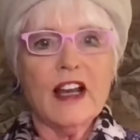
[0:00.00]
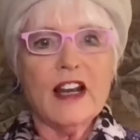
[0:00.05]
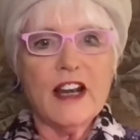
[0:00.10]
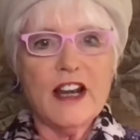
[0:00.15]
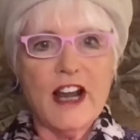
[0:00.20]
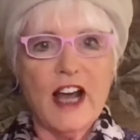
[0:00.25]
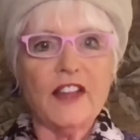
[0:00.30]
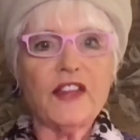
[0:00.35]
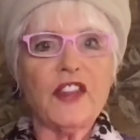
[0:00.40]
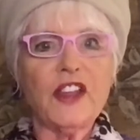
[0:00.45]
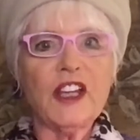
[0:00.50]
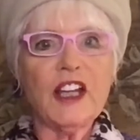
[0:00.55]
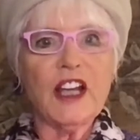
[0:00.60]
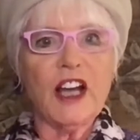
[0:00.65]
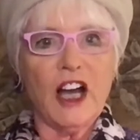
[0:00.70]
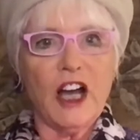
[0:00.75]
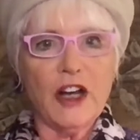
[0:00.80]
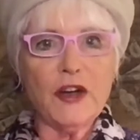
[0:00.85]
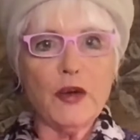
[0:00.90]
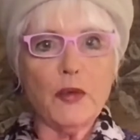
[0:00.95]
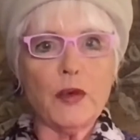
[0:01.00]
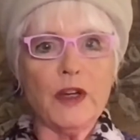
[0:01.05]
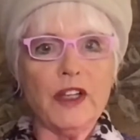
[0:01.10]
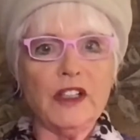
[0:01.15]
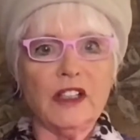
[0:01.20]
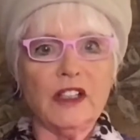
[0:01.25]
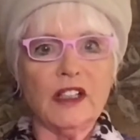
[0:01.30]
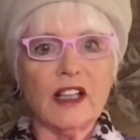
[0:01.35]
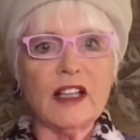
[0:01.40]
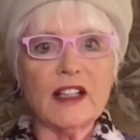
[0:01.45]
Nothing
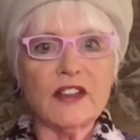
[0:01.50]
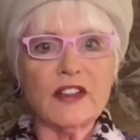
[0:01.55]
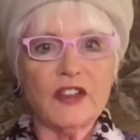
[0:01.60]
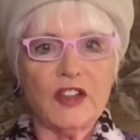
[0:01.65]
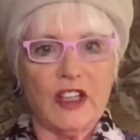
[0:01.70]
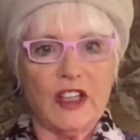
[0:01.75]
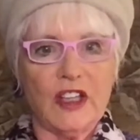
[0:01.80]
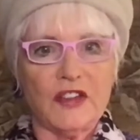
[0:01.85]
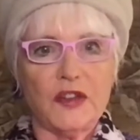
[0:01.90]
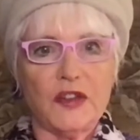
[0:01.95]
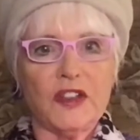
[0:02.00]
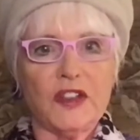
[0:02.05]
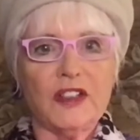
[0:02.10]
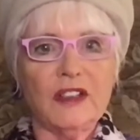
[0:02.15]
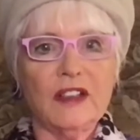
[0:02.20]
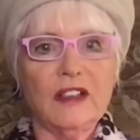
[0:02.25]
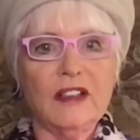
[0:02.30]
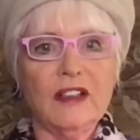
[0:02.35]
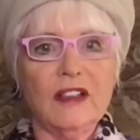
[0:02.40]
unreal exists.